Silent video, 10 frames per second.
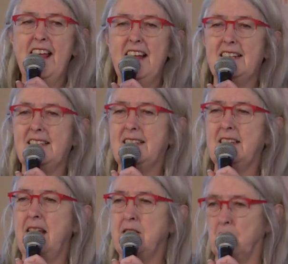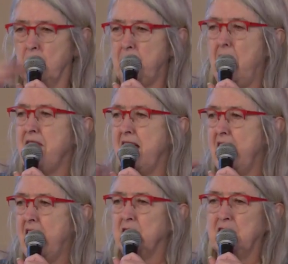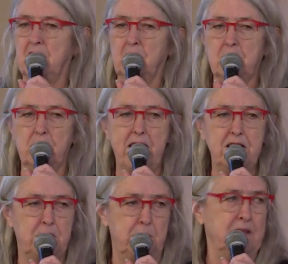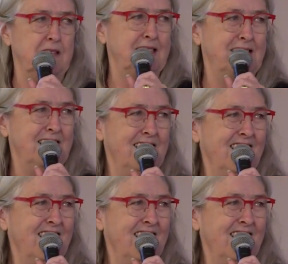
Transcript: It's, they talk about their household arrangements.